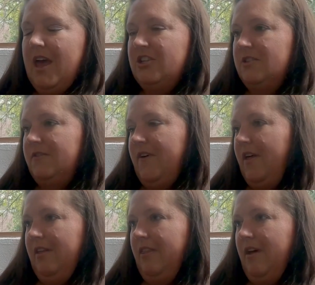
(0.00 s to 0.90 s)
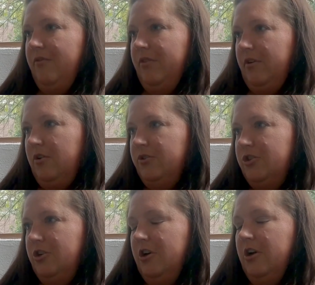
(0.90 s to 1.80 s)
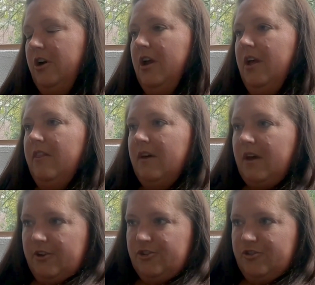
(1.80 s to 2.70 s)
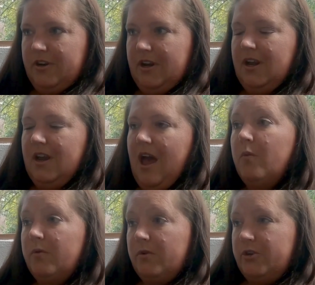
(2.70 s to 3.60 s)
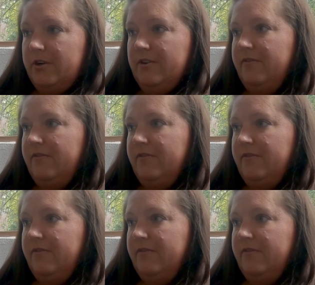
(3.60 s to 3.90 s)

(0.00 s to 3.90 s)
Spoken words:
and just fell in love with the culture, the country. Would return to